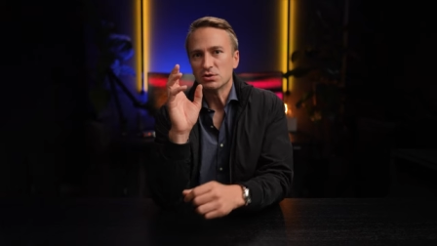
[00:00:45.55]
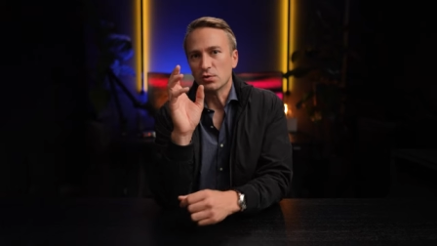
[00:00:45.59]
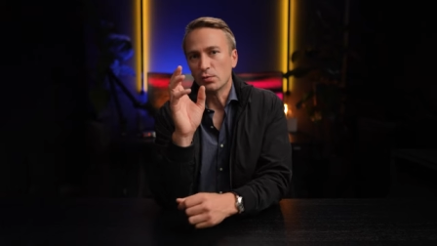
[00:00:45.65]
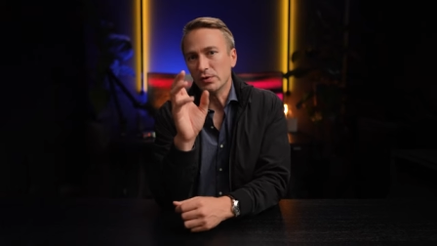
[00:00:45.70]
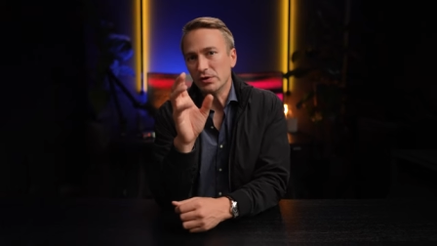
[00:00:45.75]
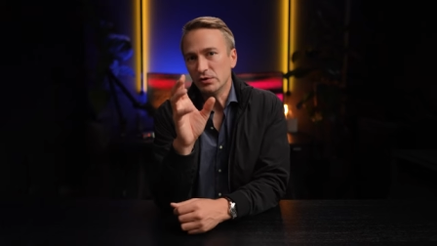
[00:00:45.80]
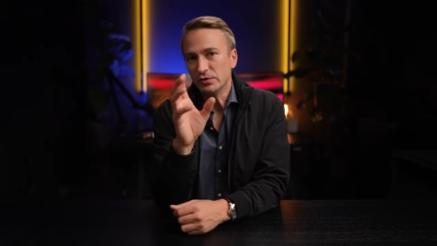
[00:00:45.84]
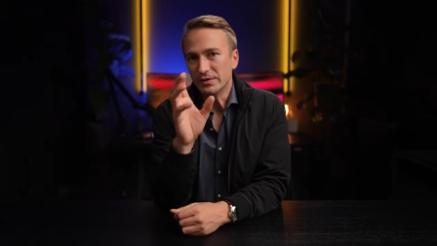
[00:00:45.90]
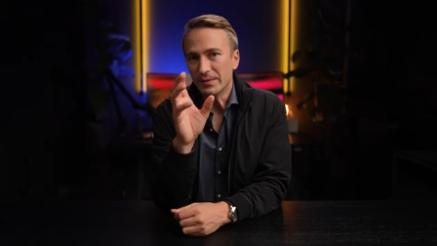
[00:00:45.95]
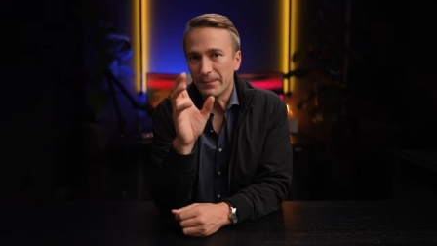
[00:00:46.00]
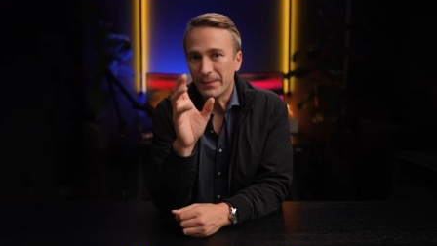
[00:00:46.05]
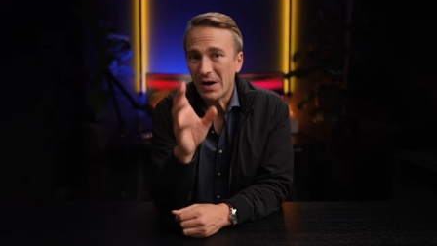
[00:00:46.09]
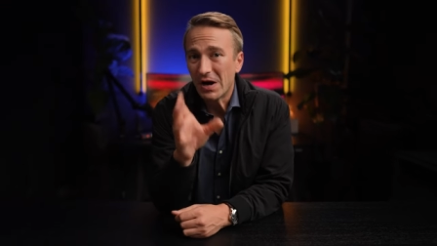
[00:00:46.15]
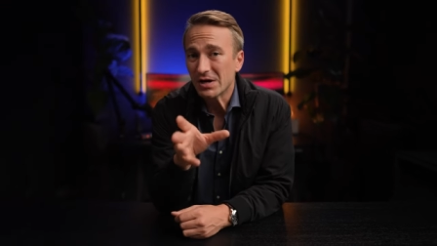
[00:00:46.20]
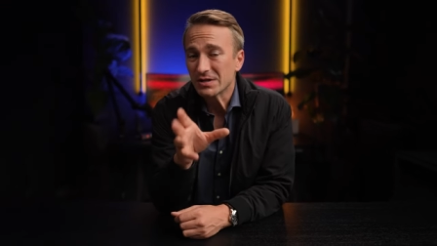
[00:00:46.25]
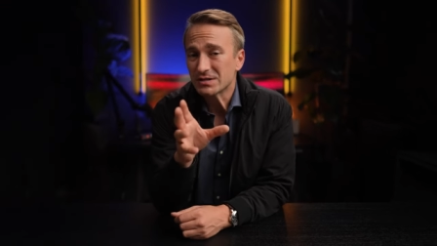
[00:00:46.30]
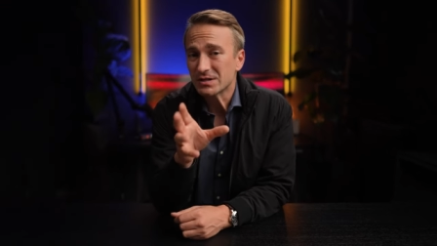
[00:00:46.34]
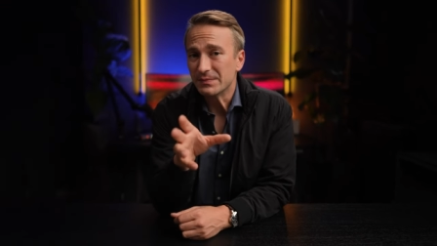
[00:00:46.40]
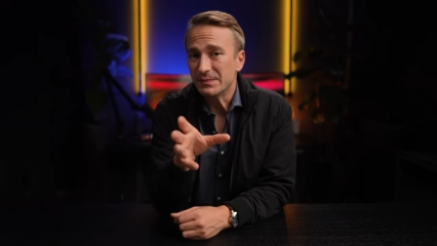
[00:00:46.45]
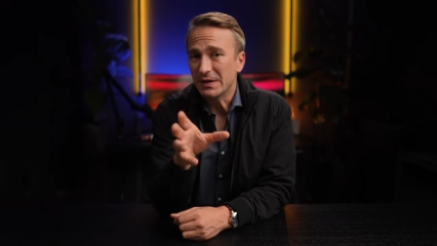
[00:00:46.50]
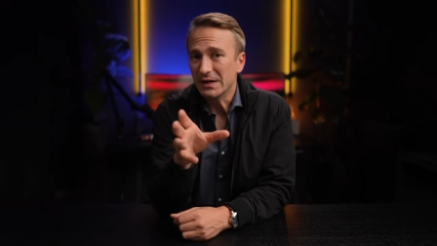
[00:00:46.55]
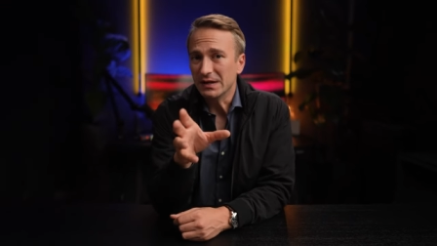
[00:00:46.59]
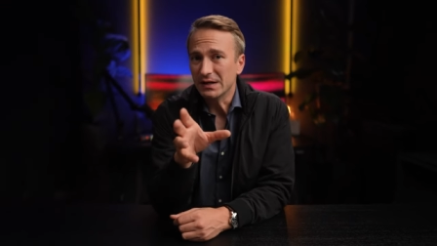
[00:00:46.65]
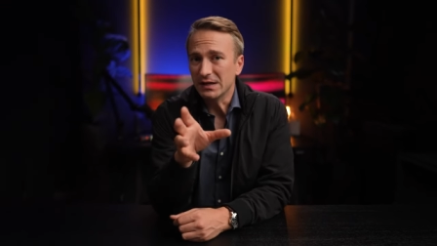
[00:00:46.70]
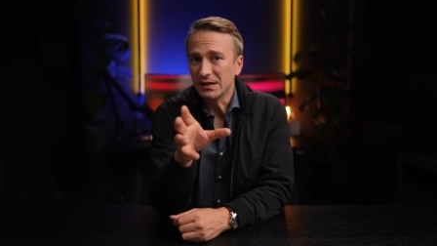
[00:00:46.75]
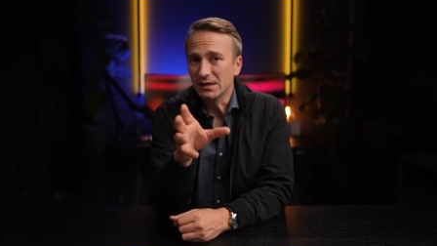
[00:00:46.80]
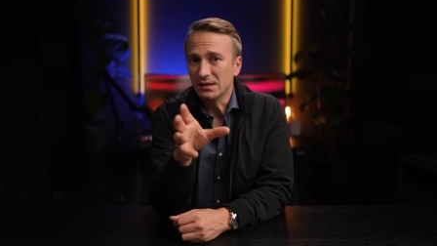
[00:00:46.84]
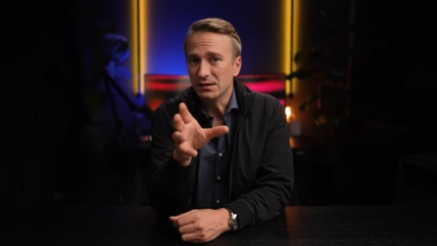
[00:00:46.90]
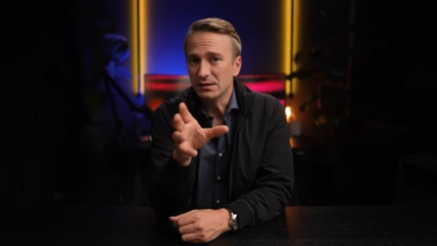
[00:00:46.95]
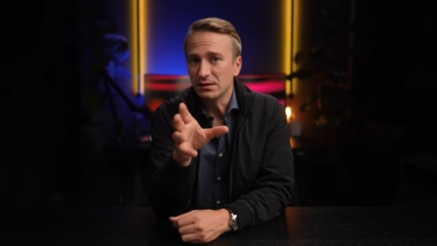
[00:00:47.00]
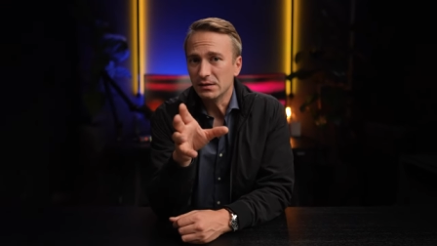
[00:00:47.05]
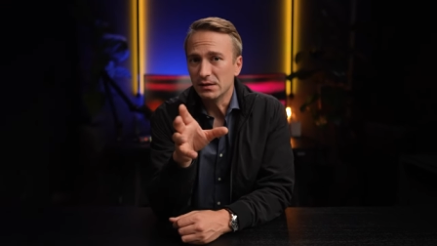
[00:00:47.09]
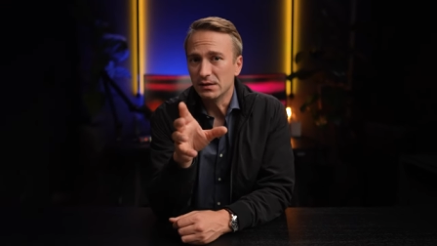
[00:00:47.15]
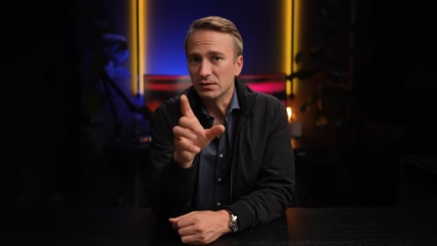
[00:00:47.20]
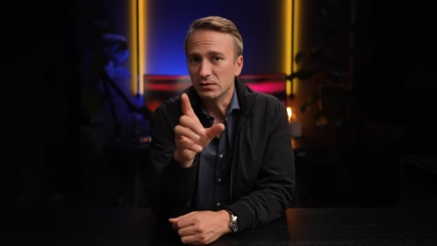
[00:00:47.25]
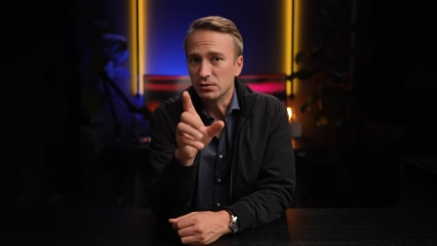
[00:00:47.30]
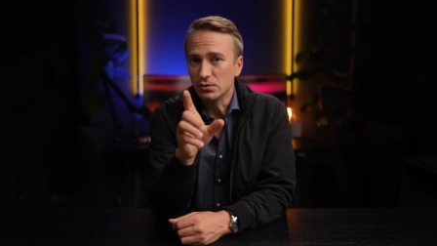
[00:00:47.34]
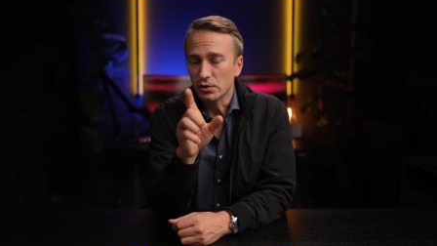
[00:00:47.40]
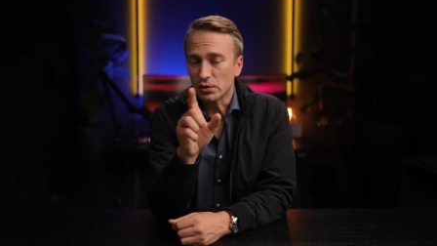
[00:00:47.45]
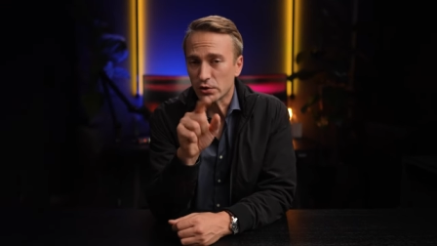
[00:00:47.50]
So when you deposit money
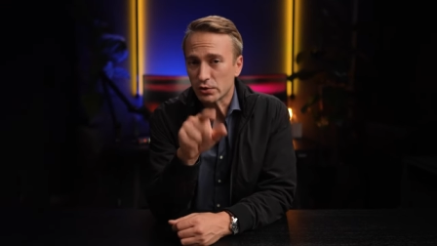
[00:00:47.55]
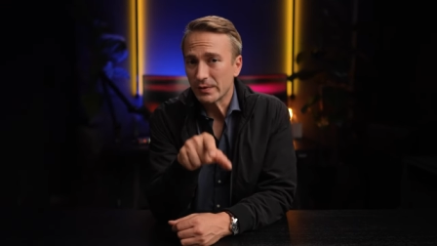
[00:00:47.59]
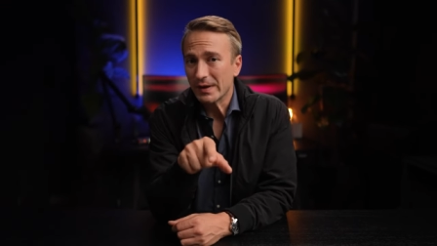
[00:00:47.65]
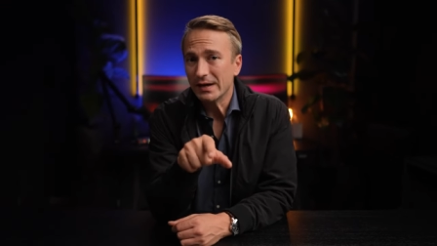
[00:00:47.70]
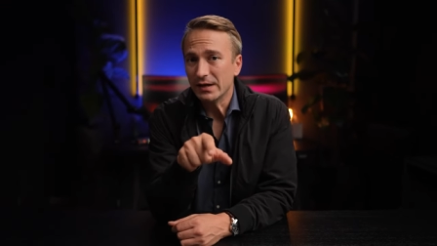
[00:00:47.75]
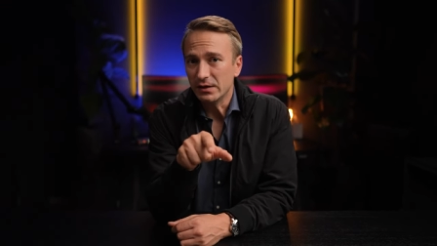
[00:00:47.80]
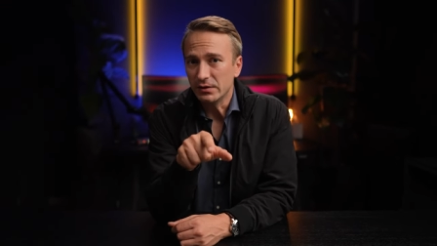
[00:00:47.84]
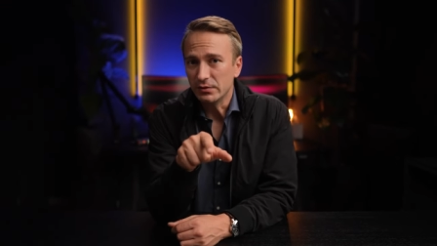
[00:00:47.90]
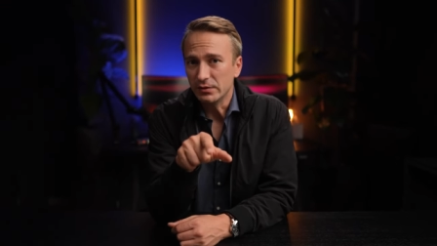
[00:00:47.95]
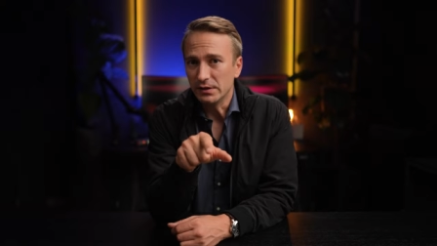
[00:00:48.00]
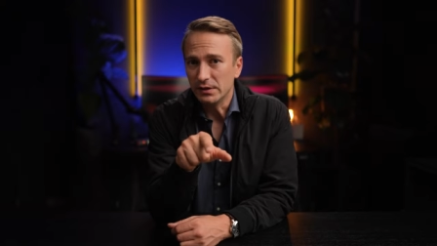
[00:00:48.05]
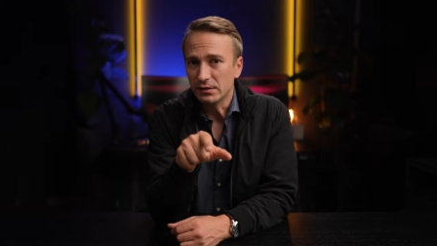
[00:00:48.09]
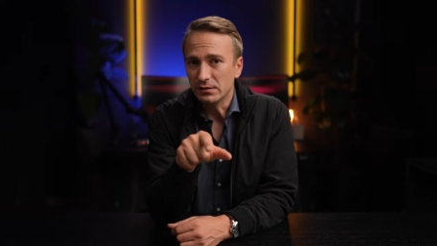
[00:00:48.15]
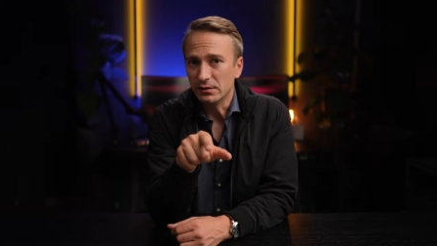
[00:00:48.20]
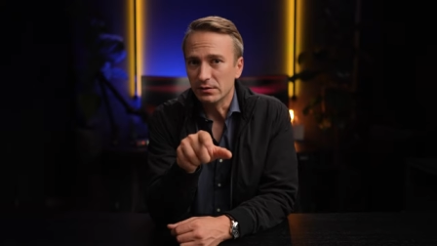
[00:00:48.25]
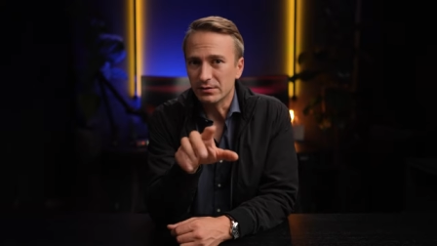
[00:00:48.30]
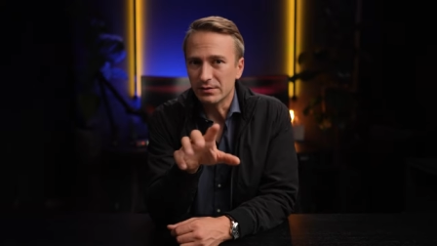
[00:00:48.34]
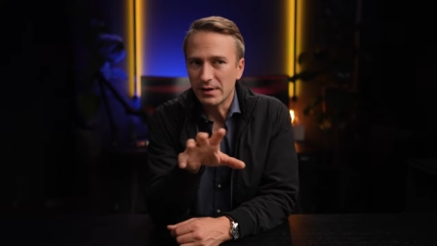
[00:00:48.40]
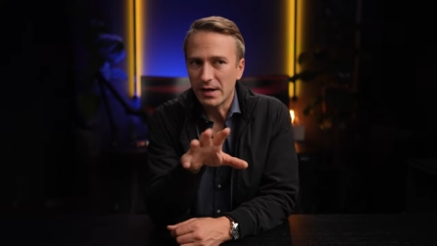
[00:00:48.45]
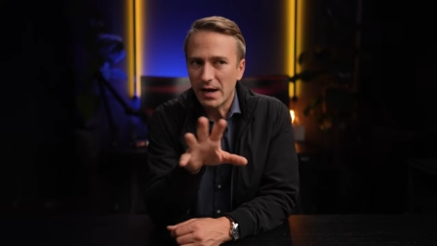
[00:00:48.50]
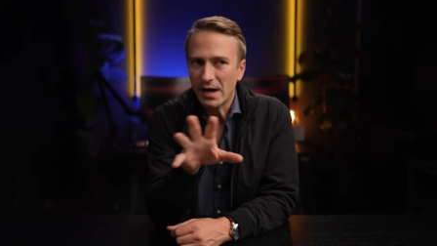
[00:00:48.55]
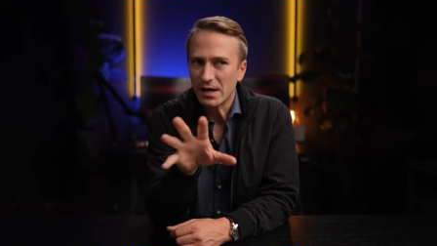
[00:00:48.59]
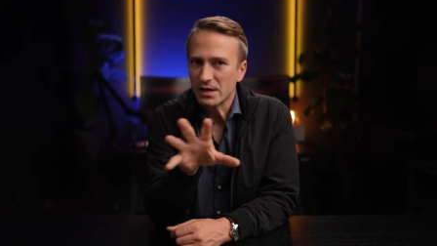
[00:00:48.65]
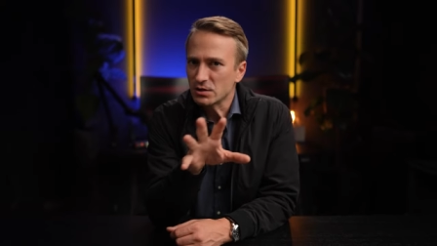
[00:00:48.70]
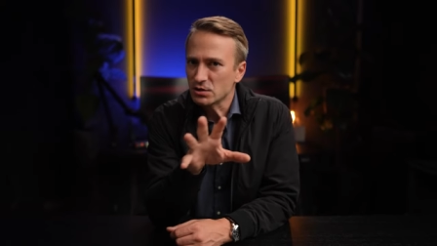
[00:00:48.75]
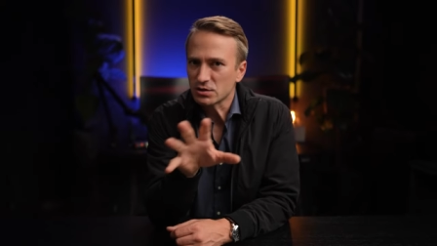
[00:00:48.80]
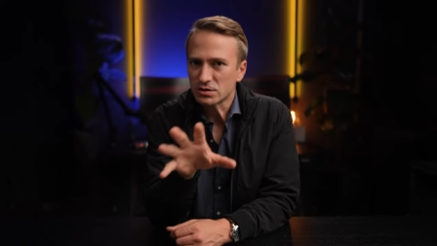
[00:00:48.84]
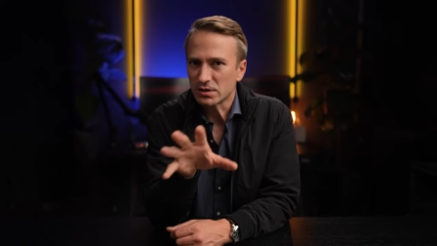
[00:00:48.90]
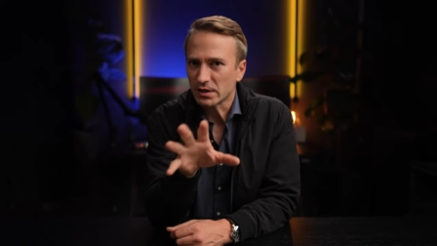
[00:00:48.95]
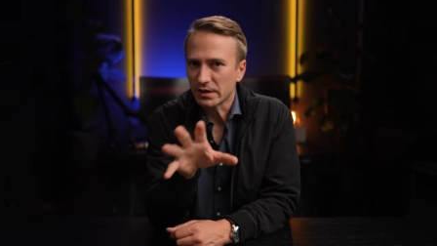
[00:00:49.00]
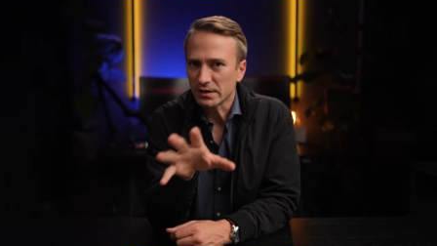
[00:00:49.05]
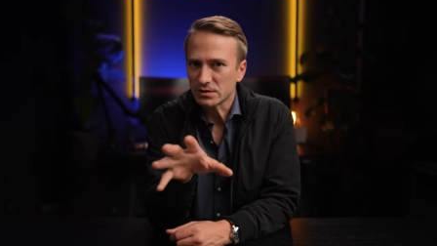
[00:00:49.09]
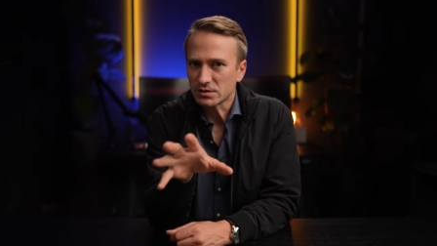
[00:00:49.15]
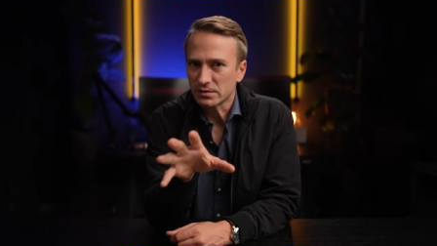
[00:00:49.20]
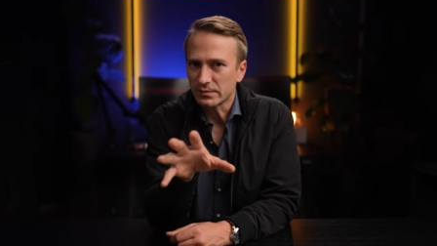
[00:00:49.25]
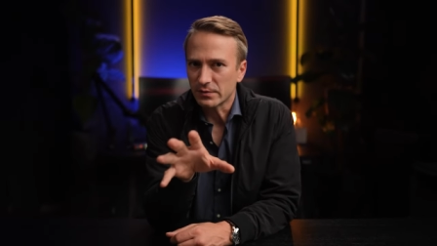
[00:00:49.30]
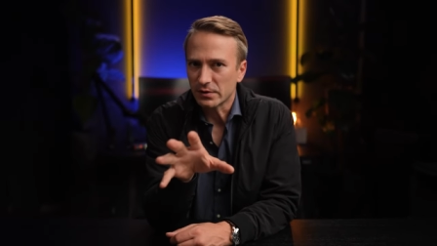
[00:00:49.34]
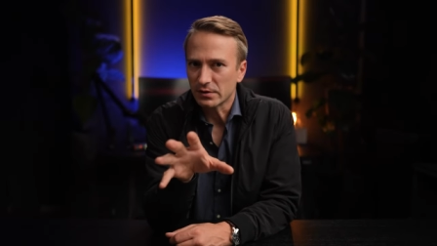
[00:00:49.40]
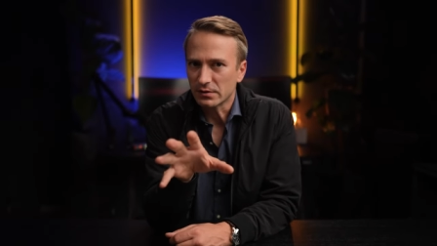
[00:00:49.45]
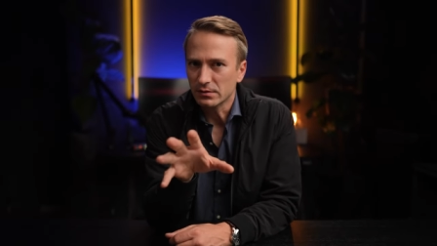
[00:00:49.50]
into a credit union, you're not just a
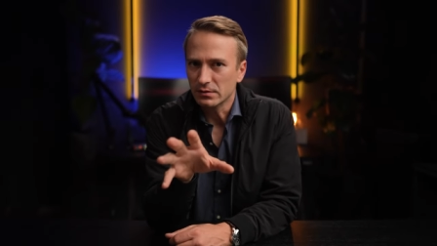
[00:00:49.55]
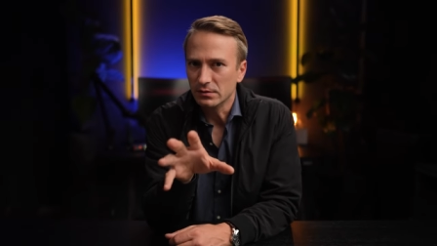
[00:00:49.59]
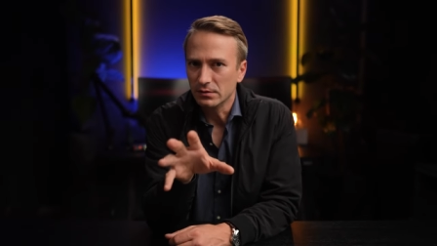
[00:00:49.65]
customer,